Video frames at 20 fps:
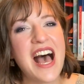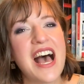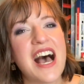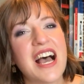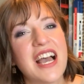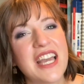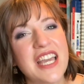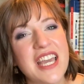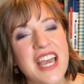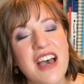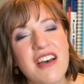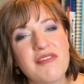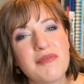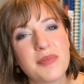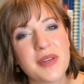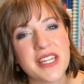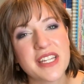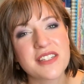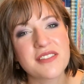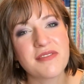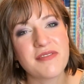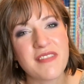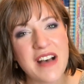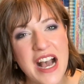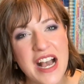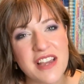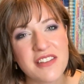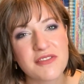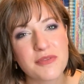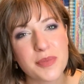I have picked
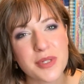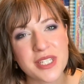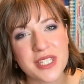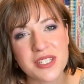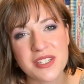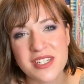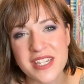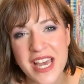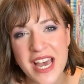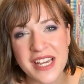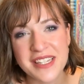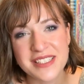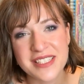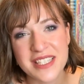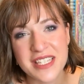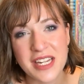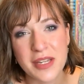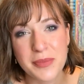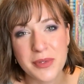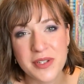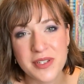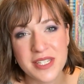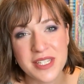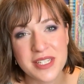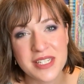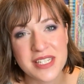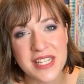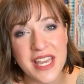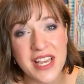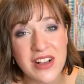5 bookish tags that I'm going to
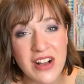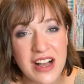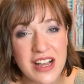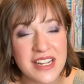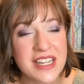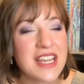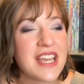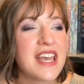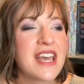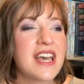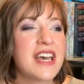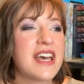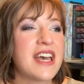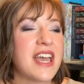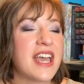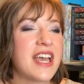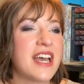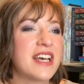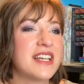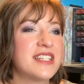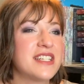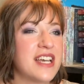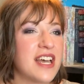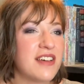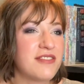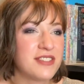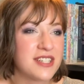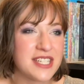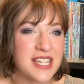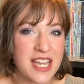take on, and
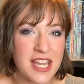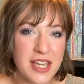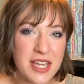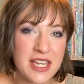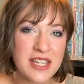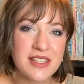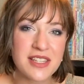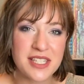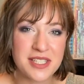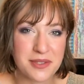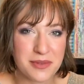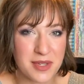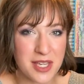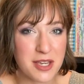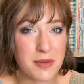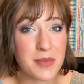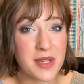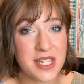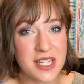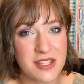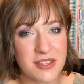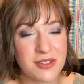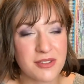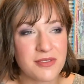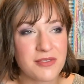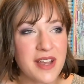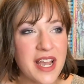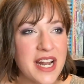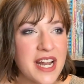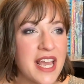every day this week, Monday through
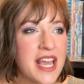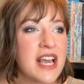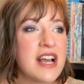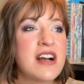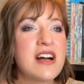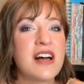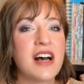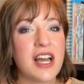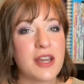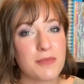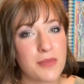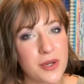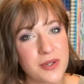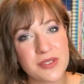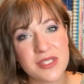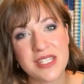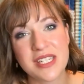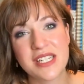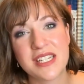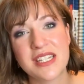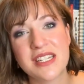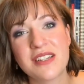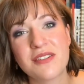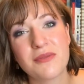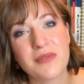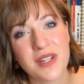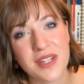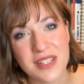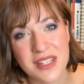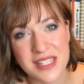Friday, I'm posting
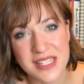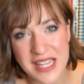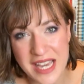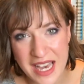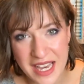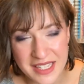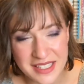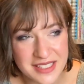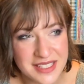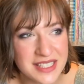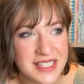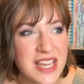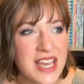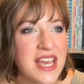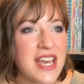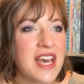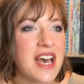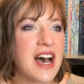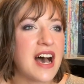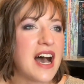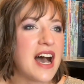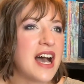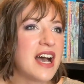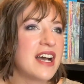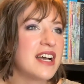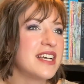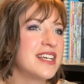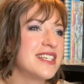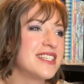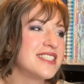one of the tags.
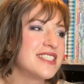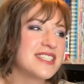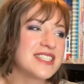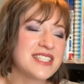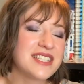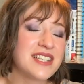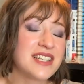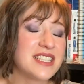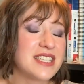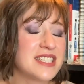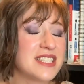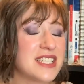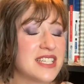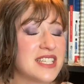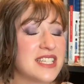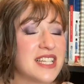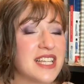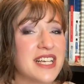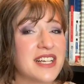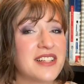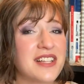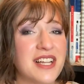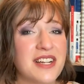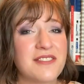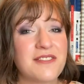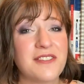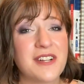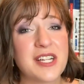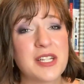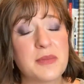I just thought this sounded like a lot
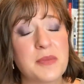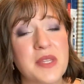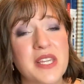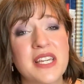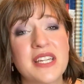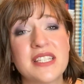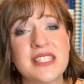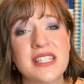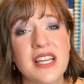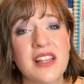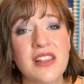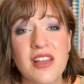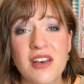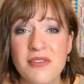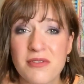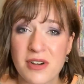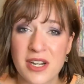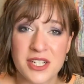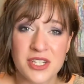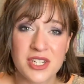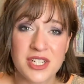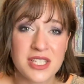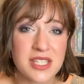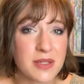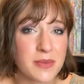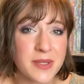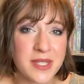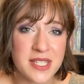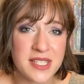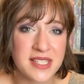of fun because I love watching
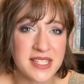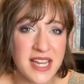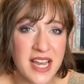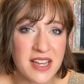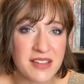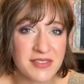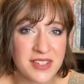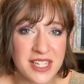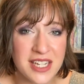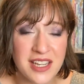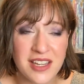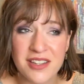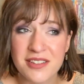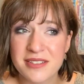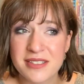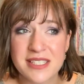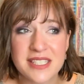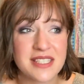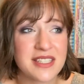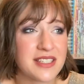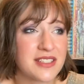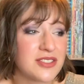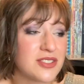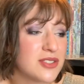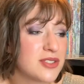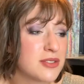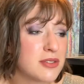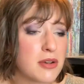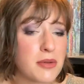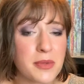some of these tag videos. They're
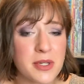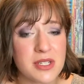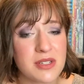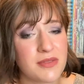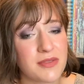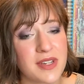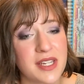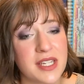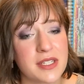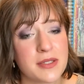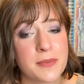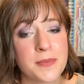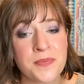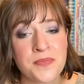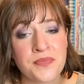so much fun.